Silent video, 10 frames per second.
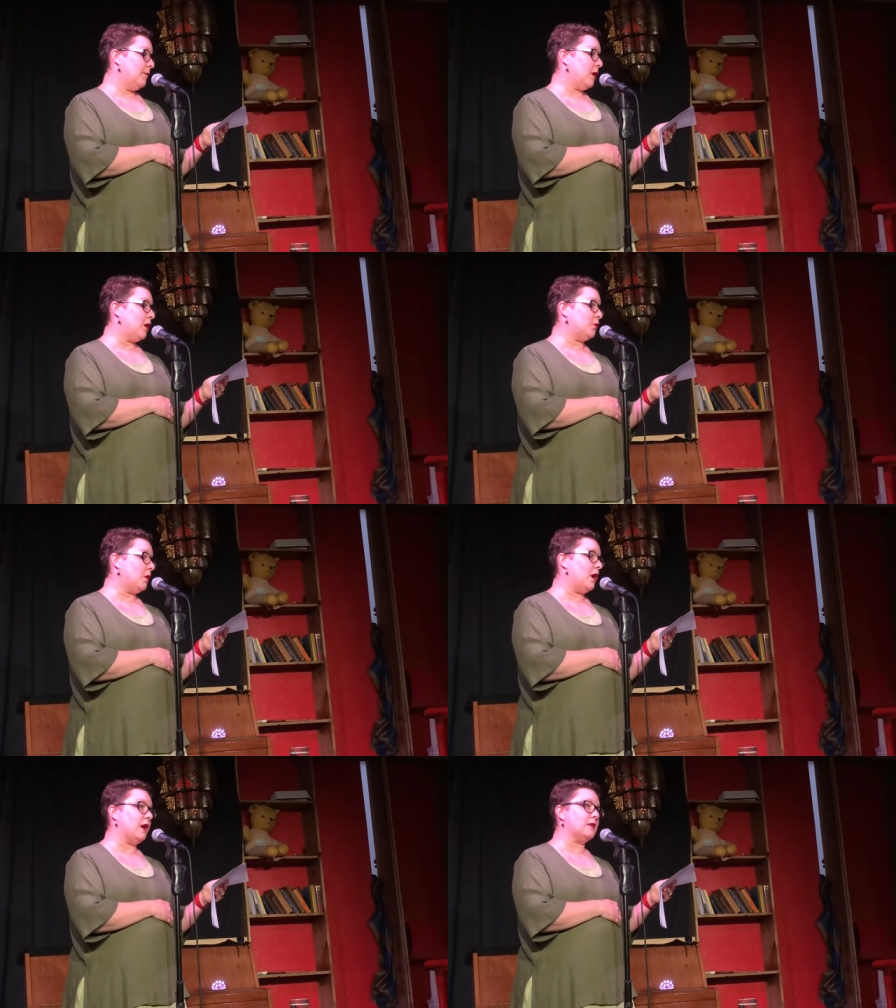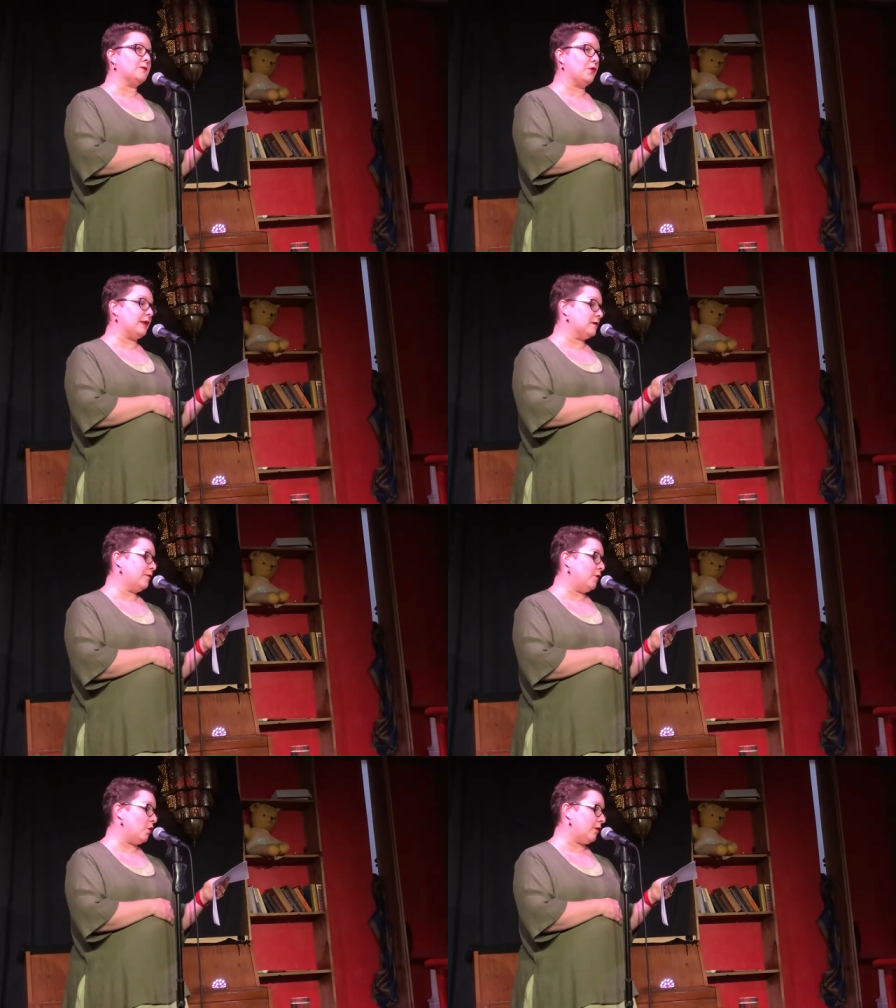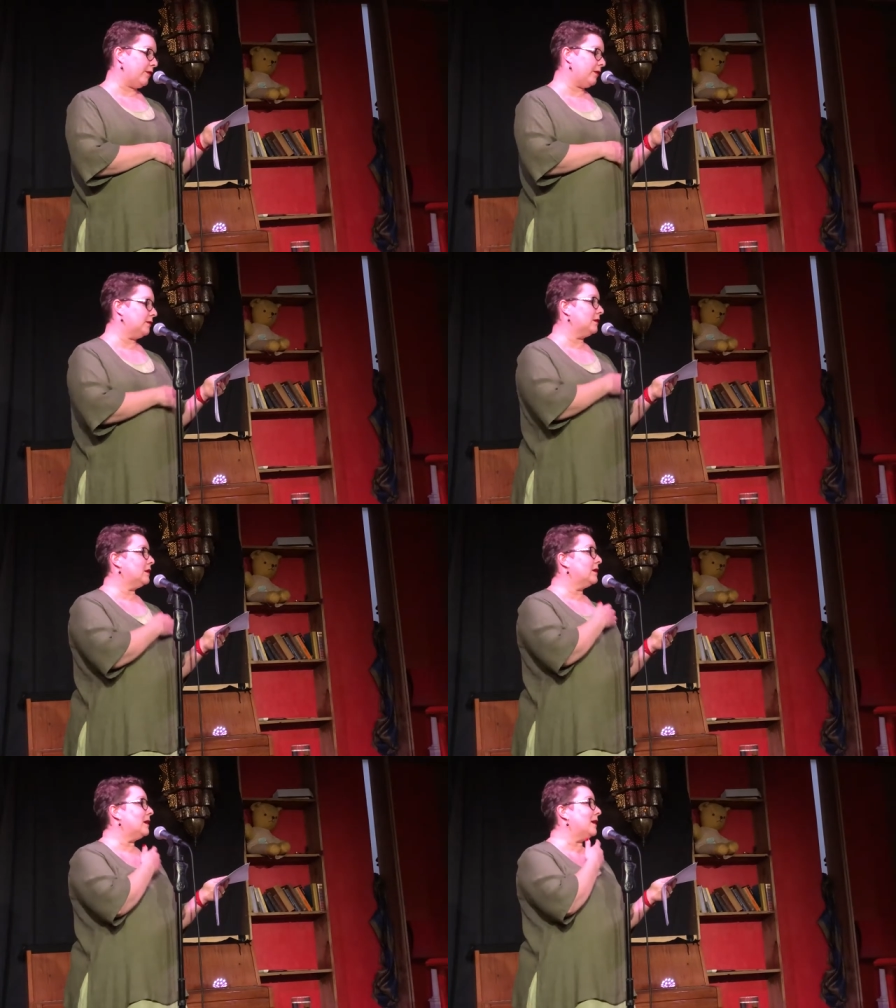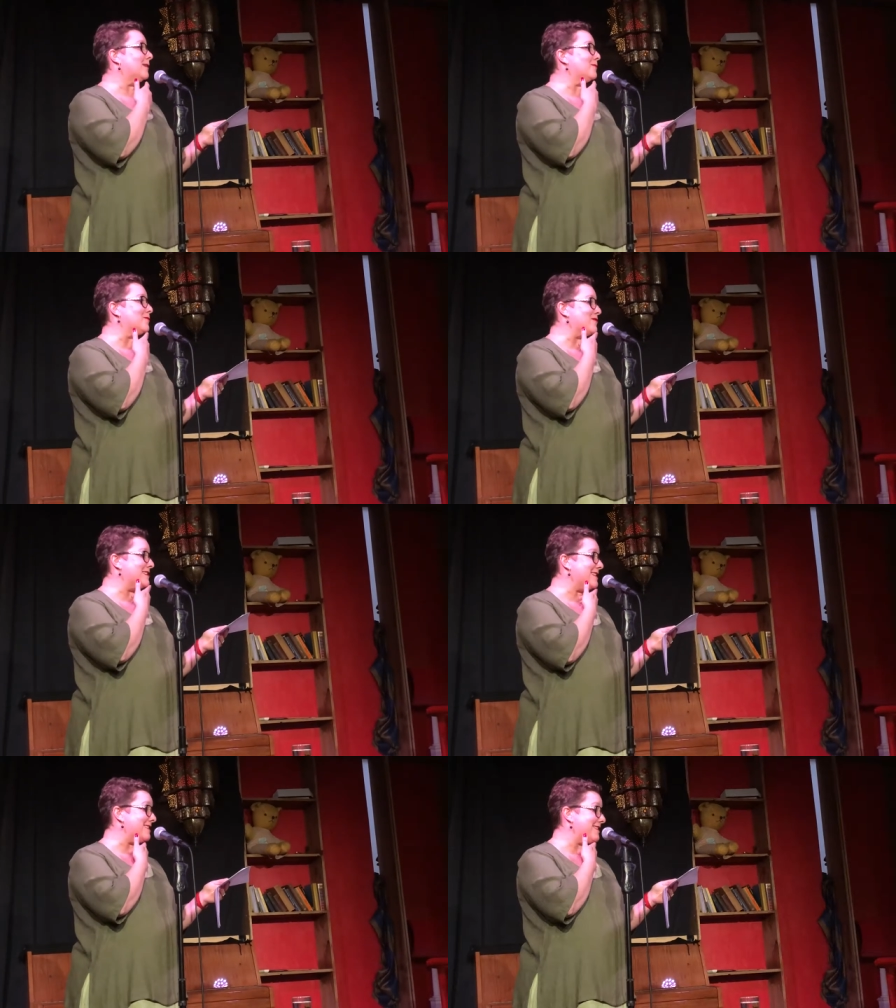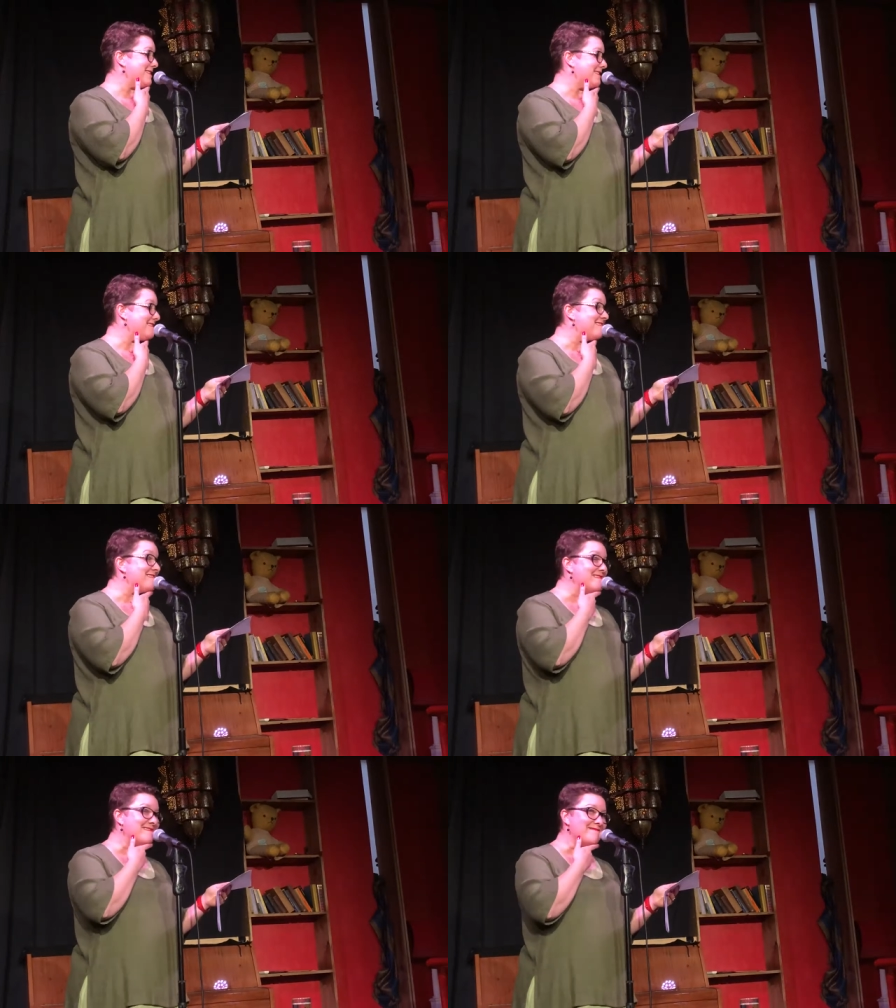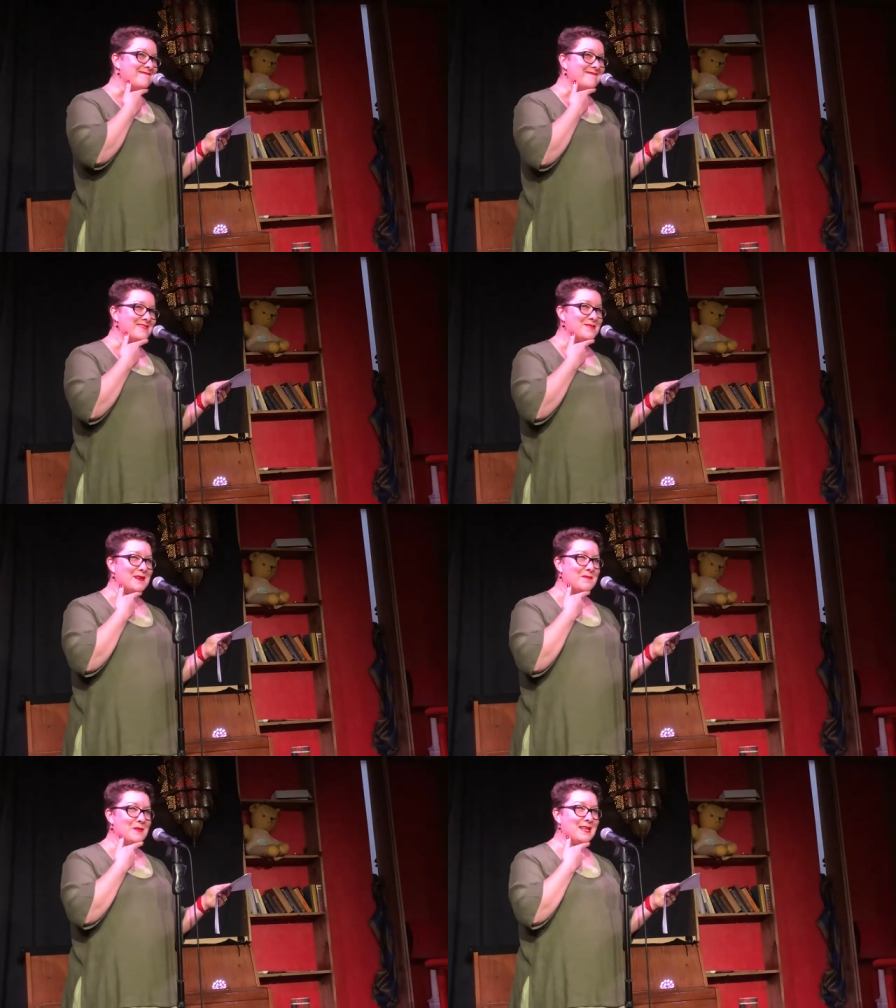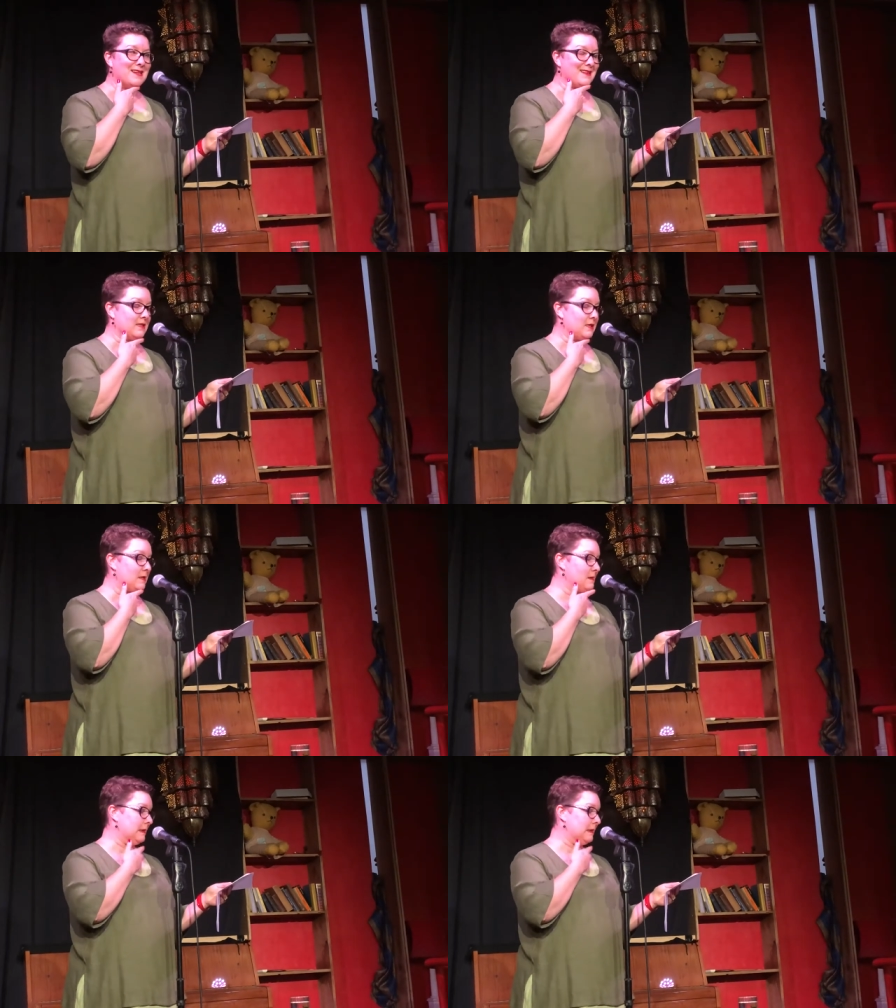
Barbed wire springs forth, unwanted to be plucked.